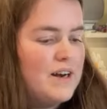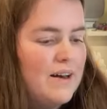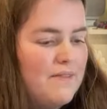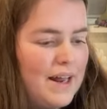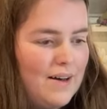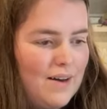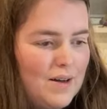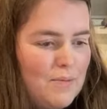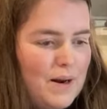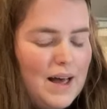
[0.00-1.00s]
now and then I'll
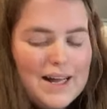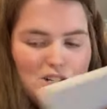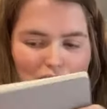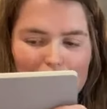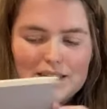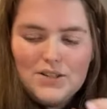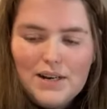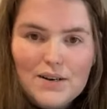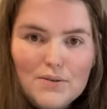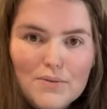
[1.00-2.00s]
like be like, actually let's do a
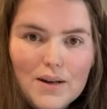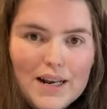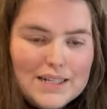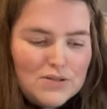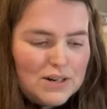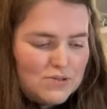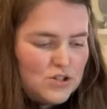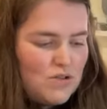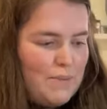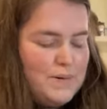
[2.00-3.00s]
little
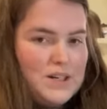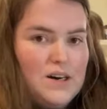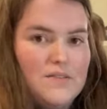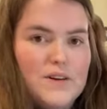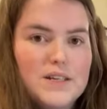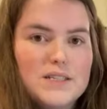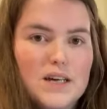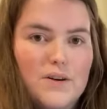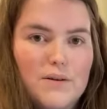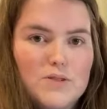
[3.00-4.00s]
scrap dive. So
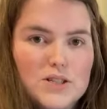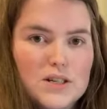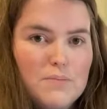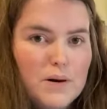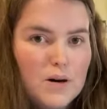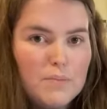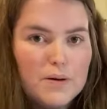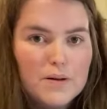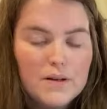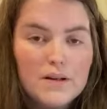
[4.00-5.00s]
I'm just going to pop
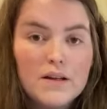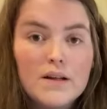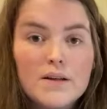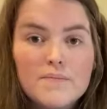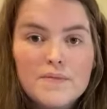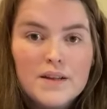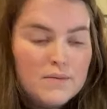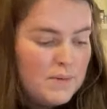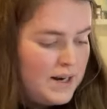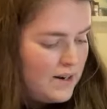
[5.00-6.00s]

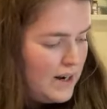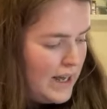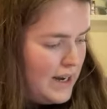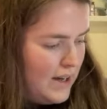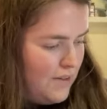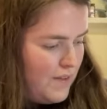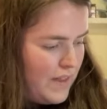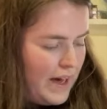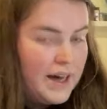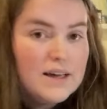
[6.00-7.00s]
my little lady over
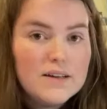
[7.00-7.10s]
there.